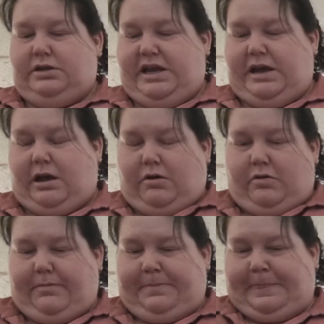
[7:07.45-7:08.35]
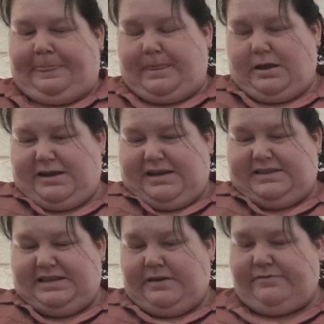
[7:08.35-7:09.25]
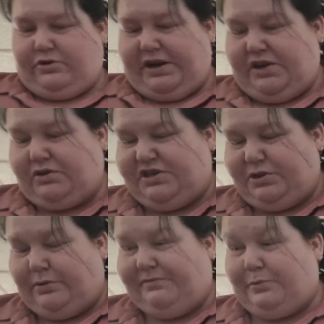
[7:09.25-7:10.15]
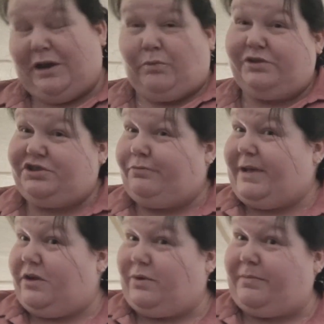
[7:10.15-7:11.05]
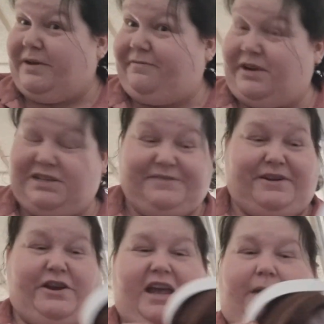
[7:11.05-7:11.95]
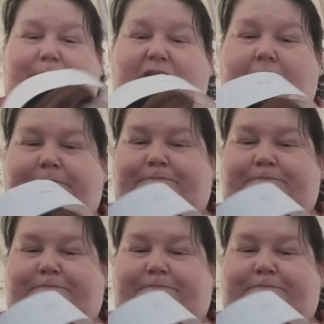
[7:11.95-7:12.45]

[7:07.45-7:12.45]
Now I can see I've already got 2 of one, which will make one of my friends very happy.